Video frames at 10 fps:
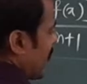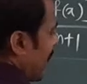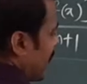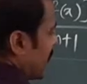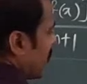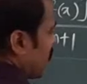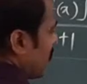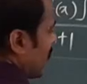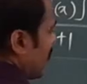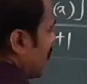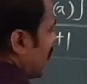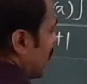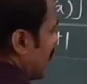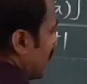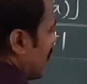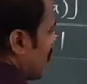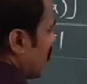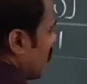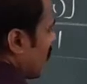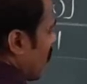bracket into
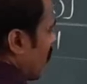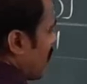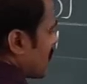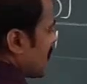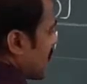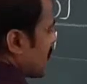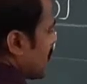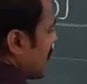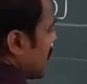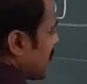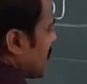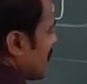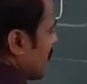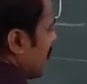cos x dx,